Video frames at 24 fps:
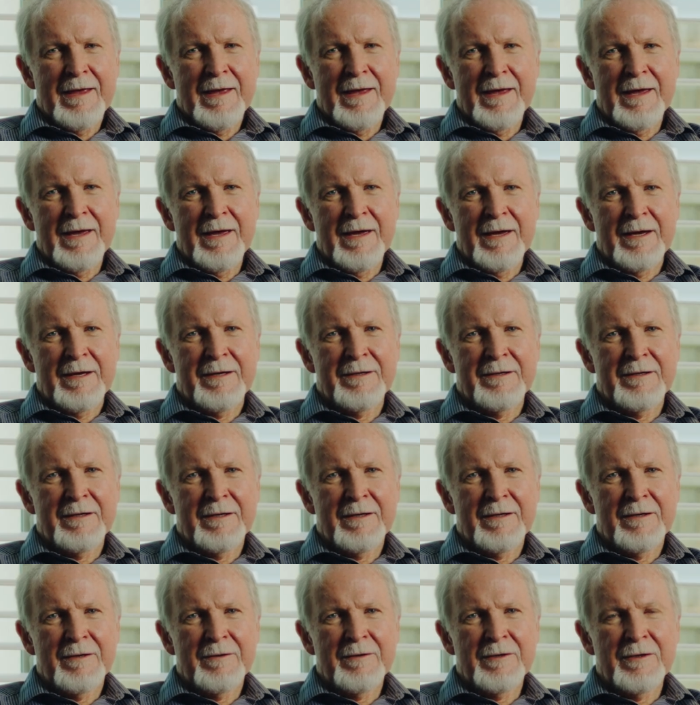And
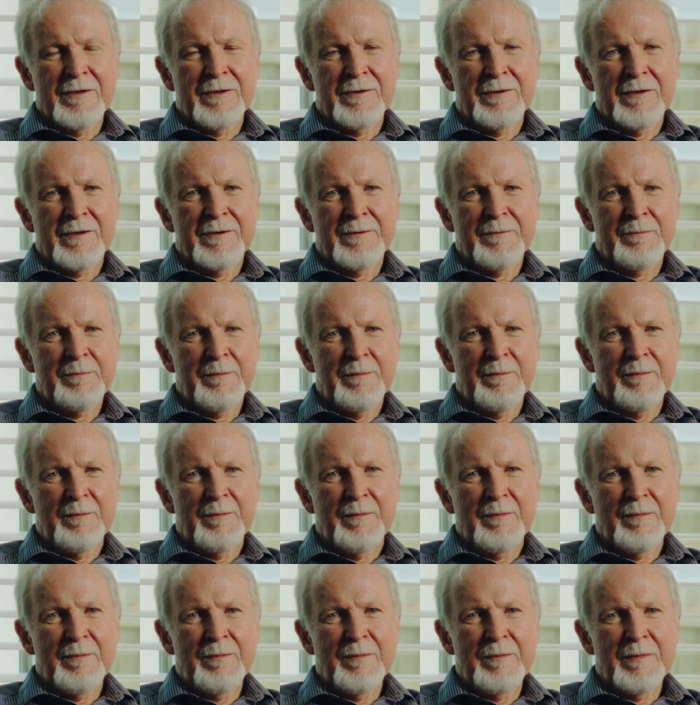in a
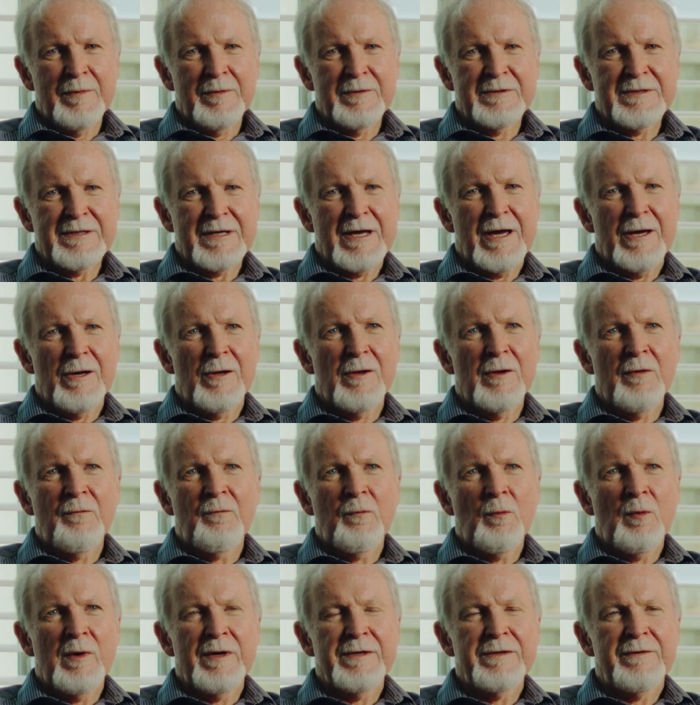scale of
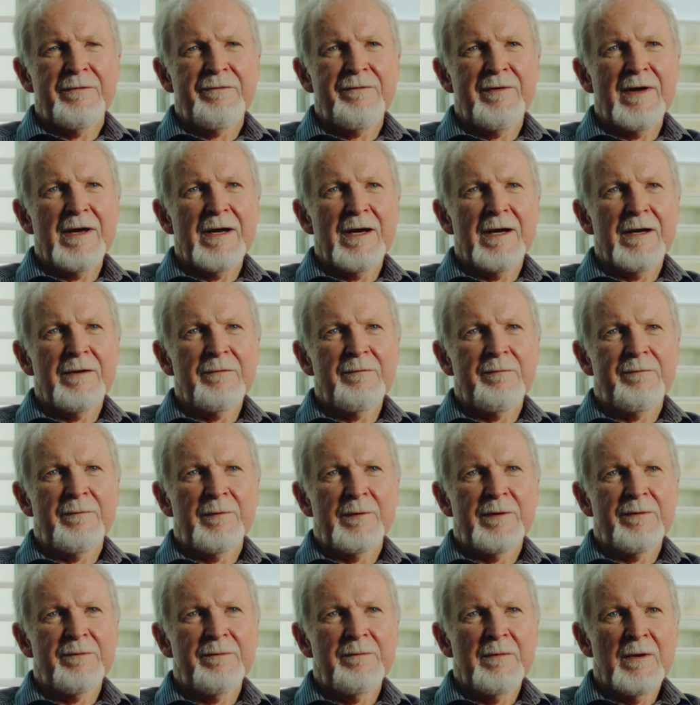1 to 5,
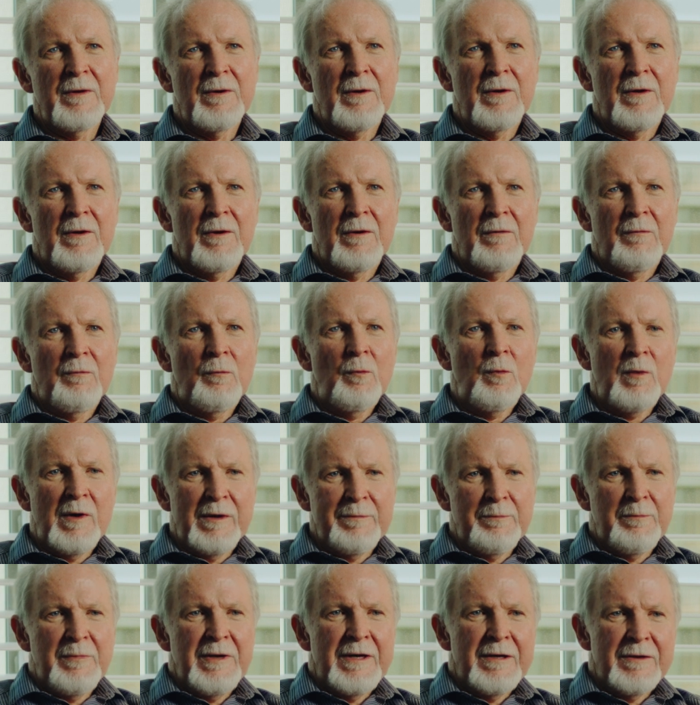with
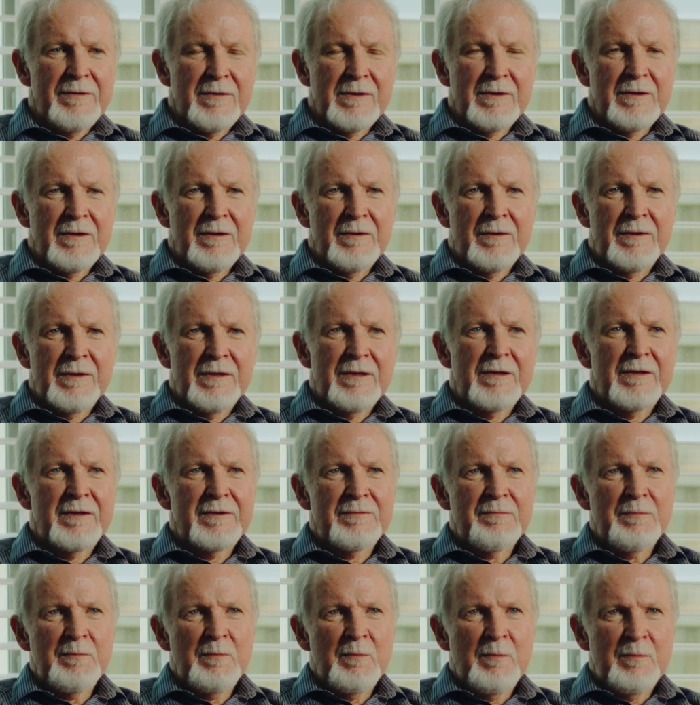1 being the
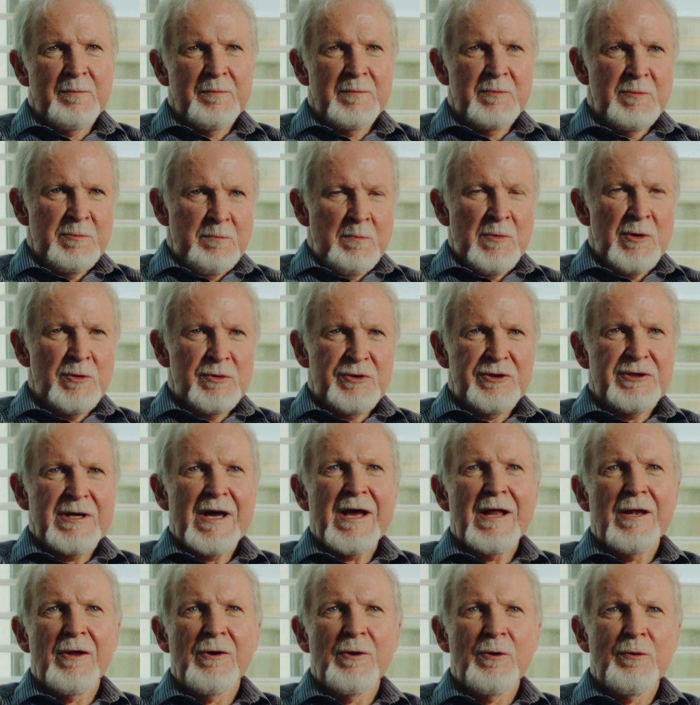most
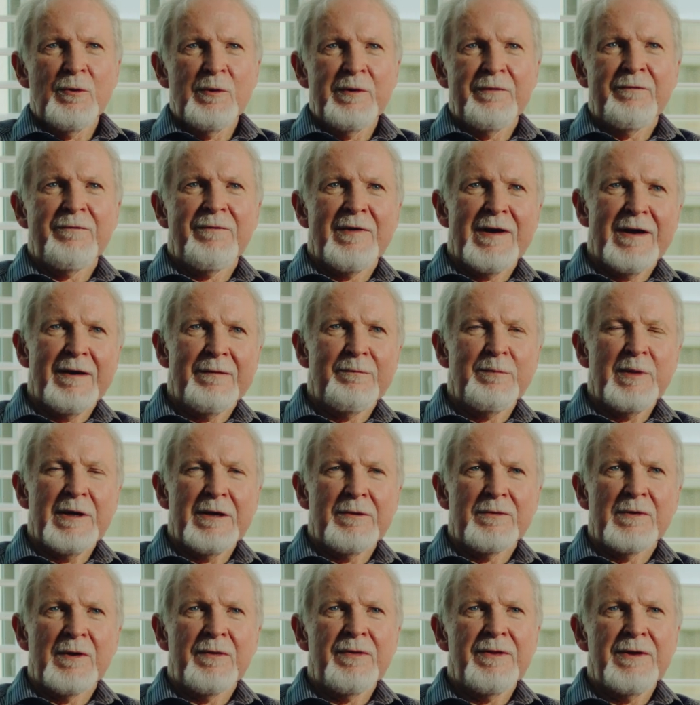shallow and 5
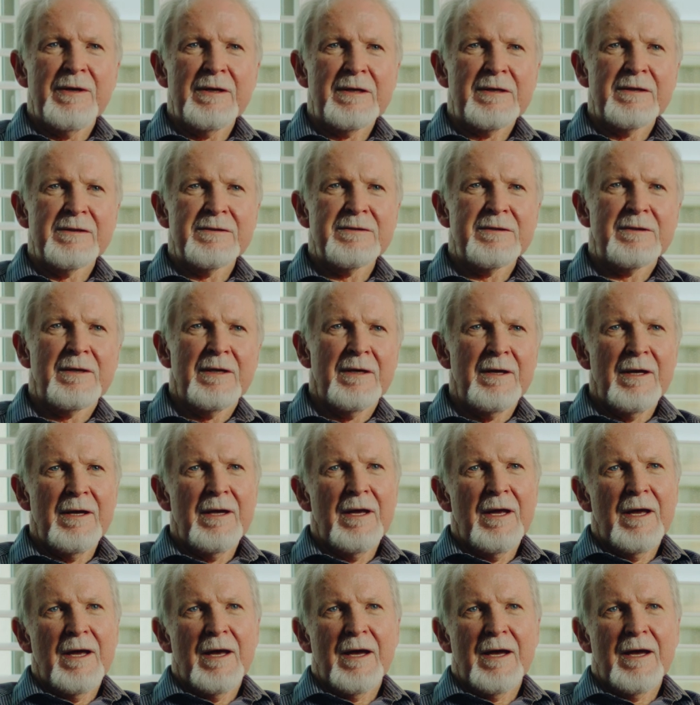being the thickest,
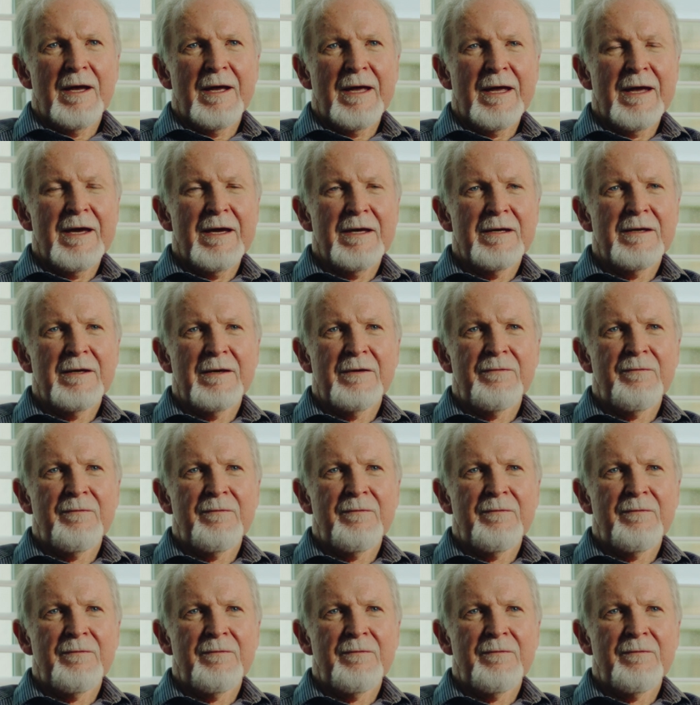I had a